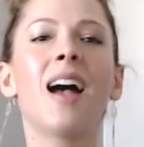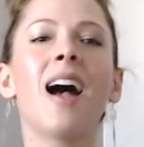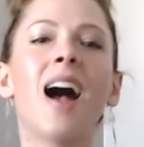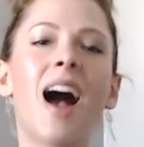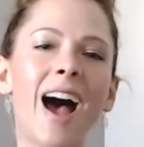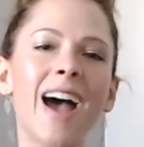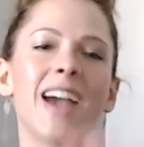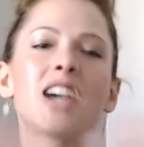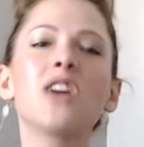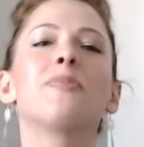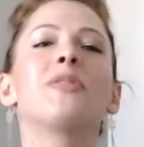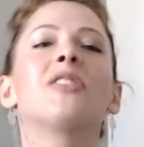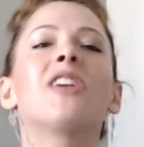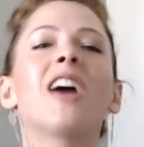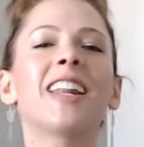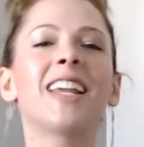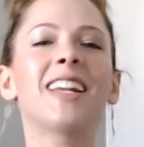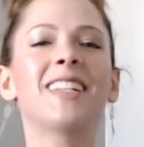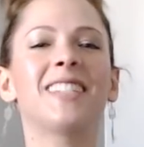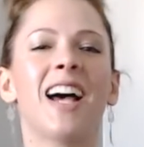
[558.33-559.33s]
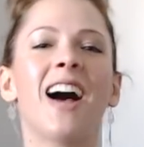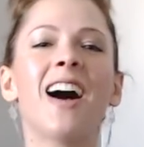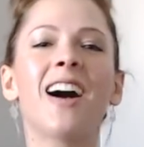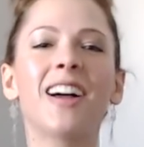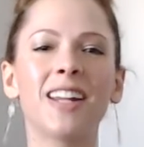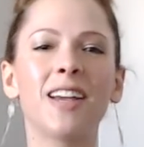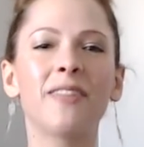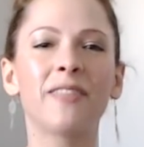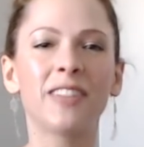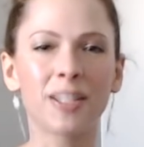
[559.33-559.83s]
I hope you got a
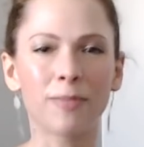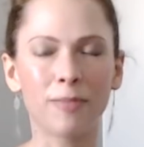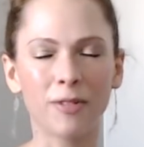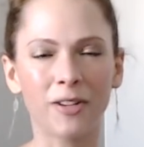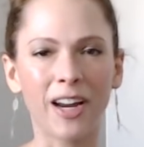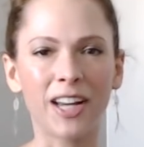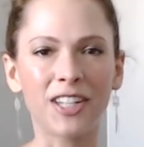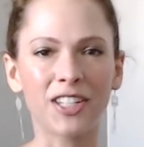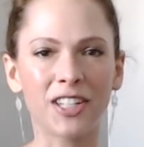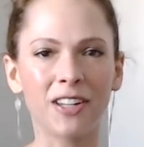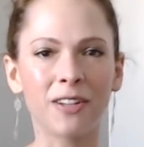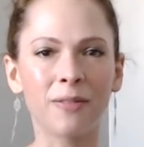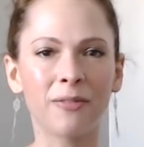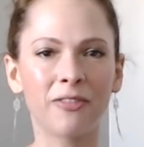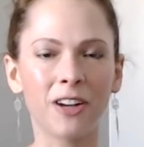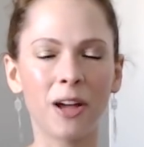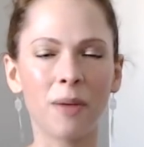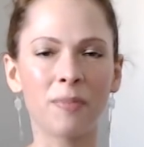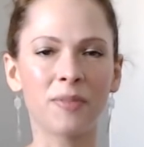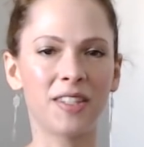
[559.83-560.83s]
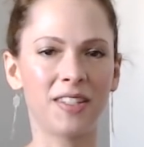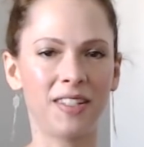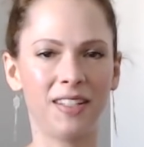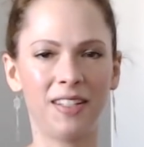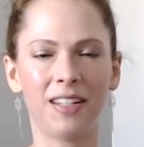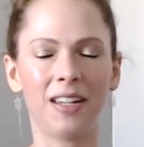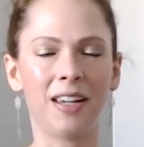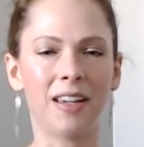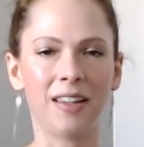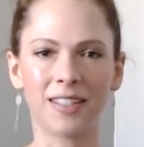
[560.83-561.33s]
ton of inspiration from
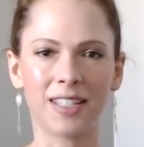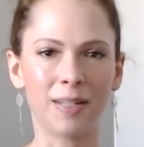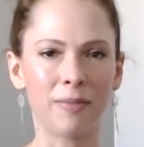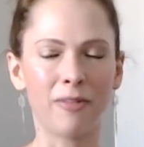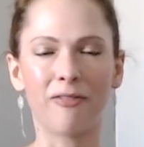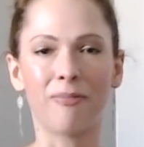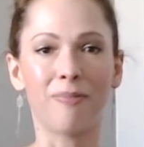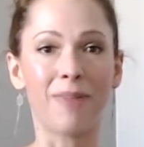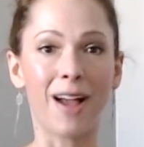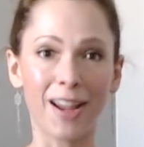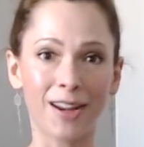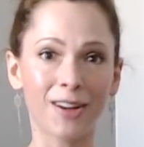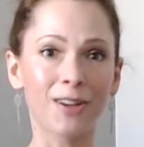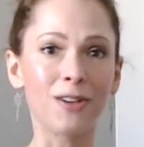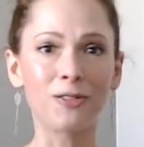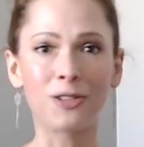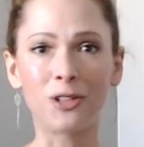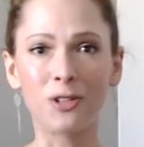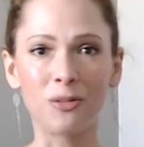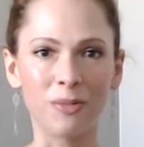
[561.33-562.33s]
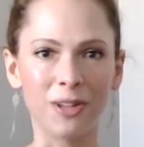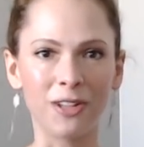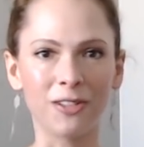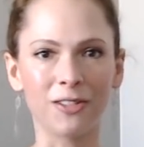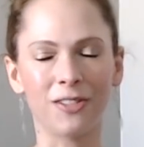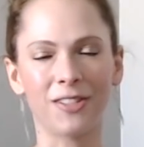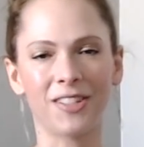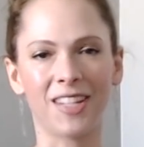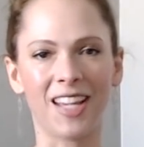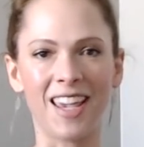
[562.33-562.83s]
seeing some of my go-to
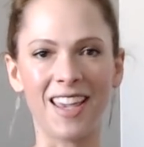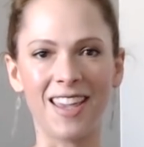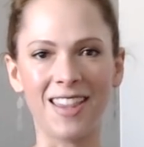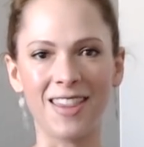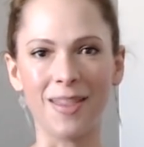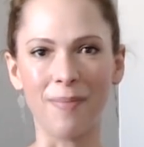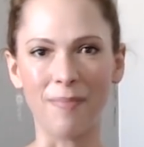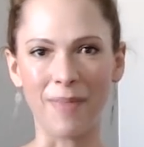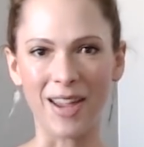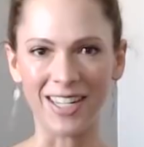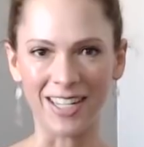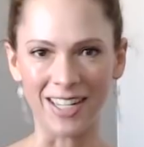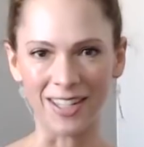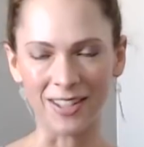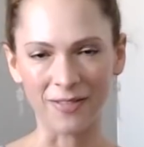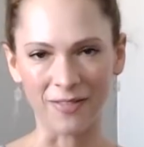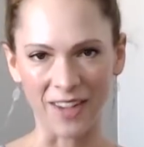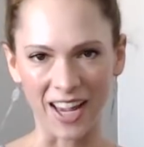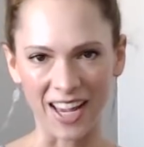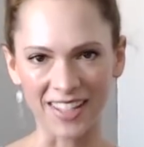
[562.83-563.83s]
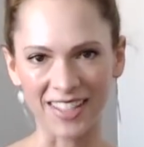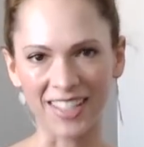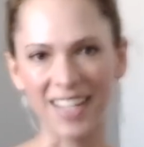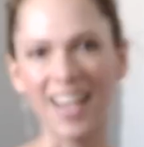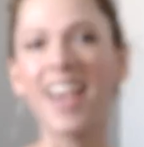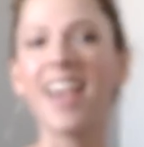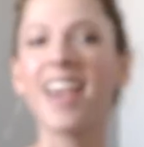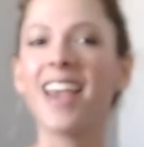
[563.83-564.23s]
meals in the maintenance phase.